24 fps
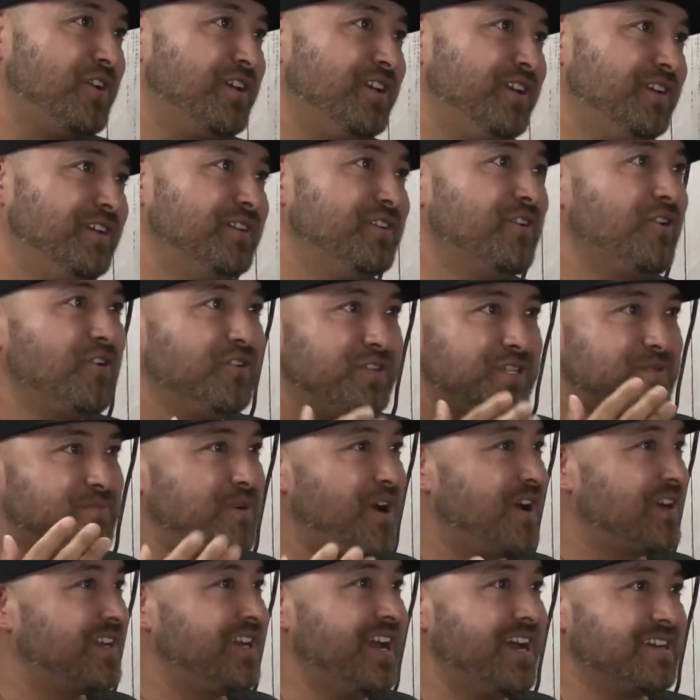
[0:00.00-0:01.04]
You know, on these
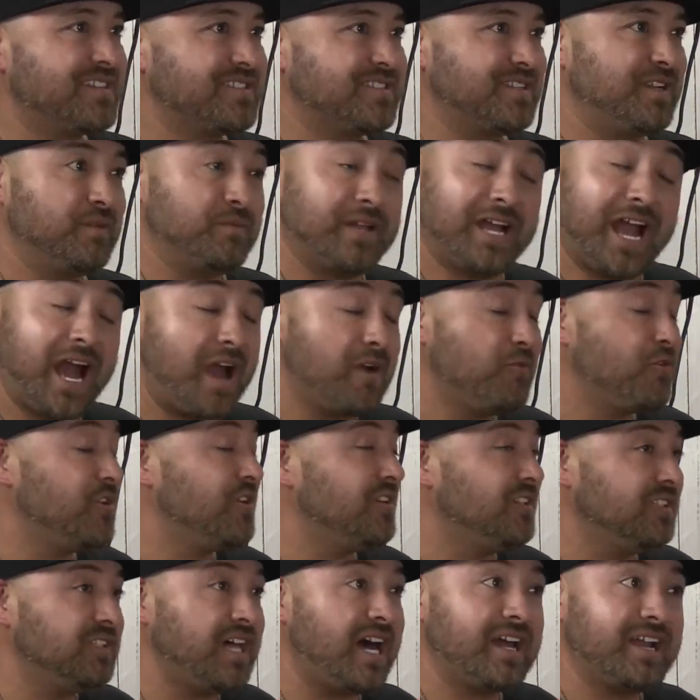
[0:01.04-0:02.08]
podcasts, yeah, and I'm like, yeah. I wear a
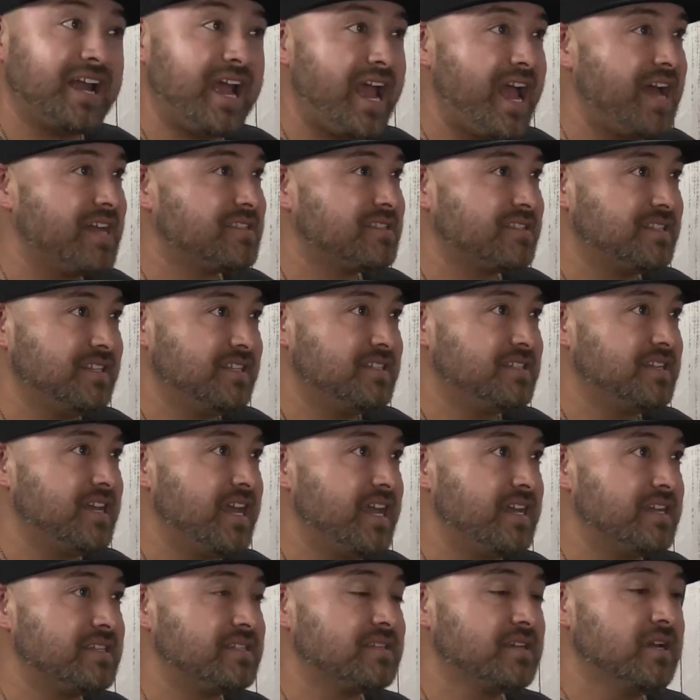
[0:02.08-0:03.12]
lot of hats exactly.
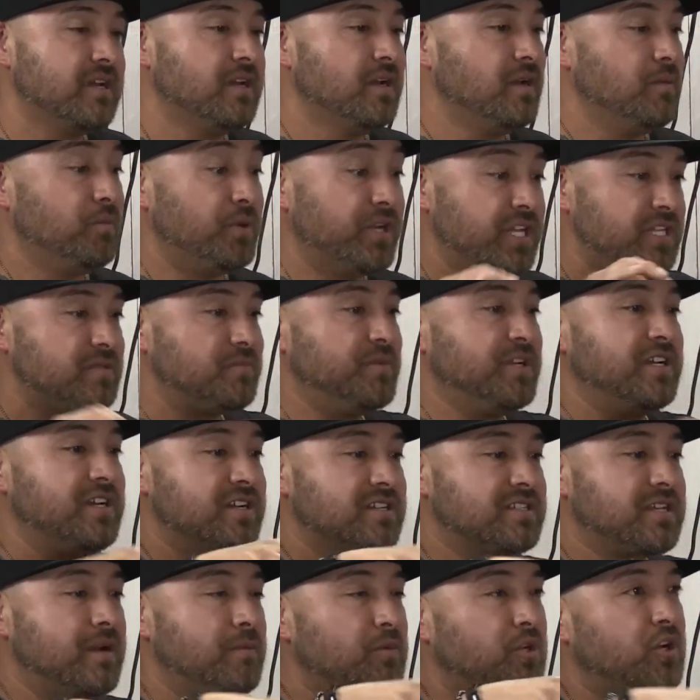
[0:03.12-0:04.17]
these days, but it's because
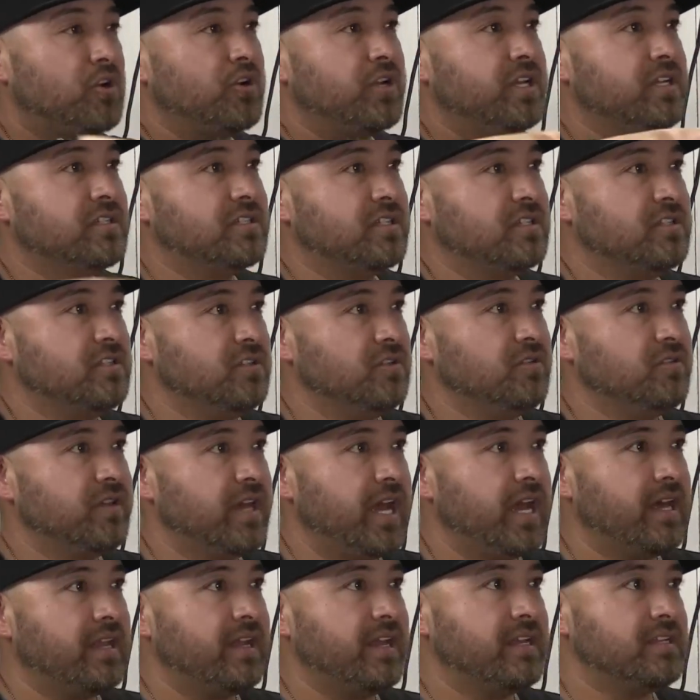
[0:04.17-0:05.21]
I'm learning to do
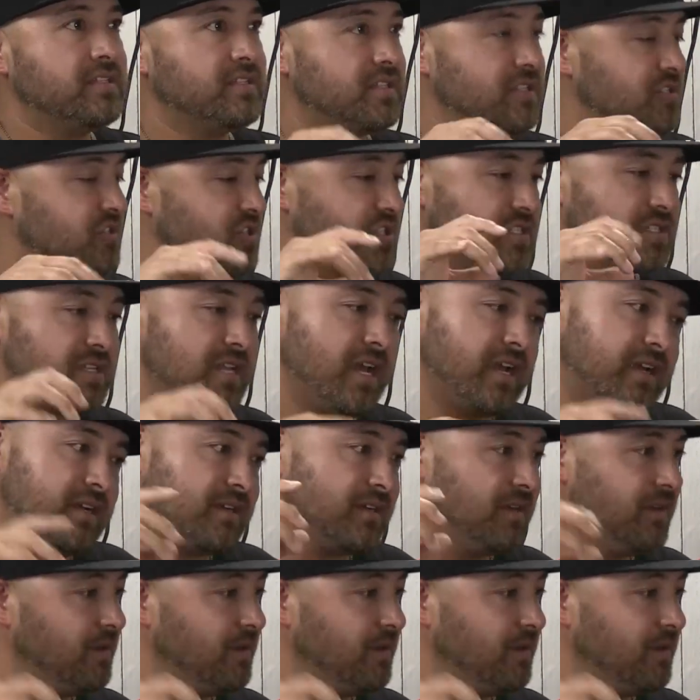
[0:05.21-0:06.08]
that and to just like